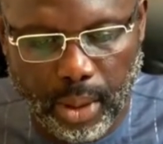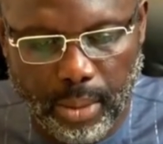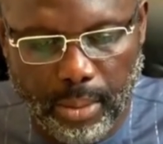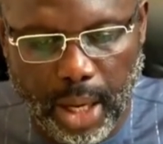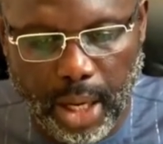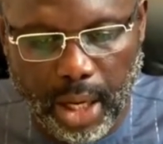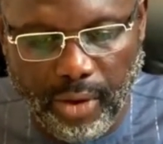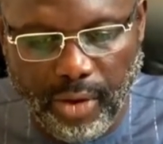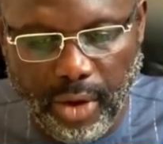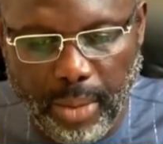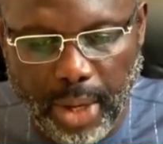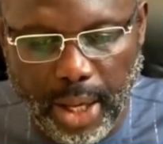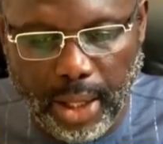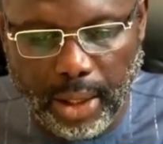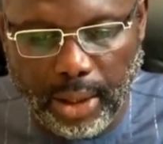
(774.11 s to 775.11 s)
my
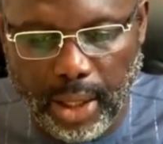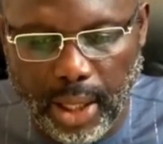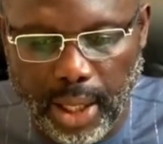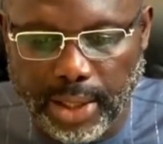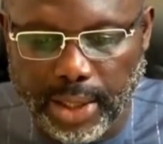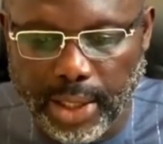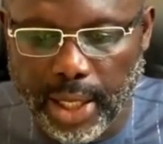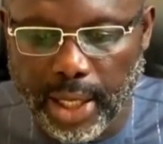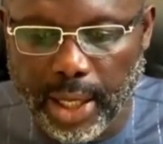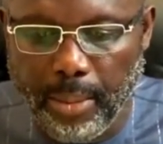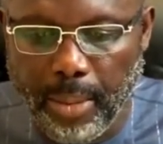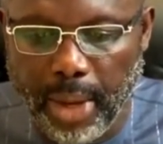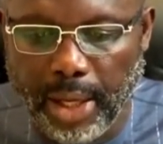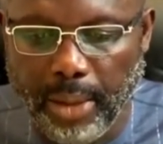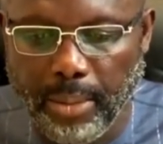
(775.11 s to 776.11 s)
government has taken
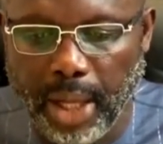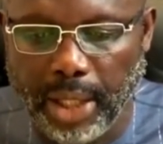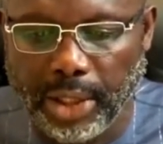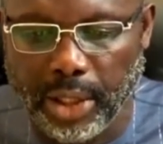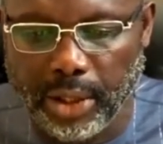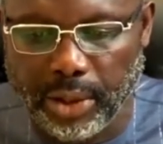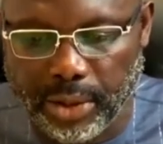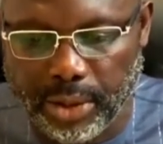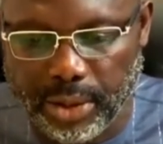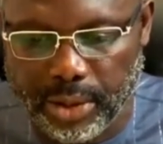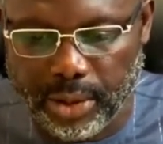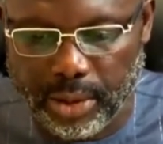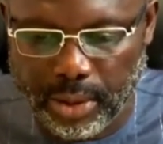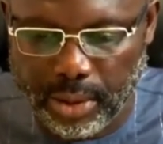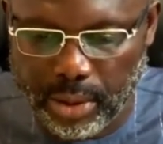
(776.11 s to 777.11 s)
many
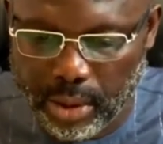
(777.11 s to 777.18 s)
measures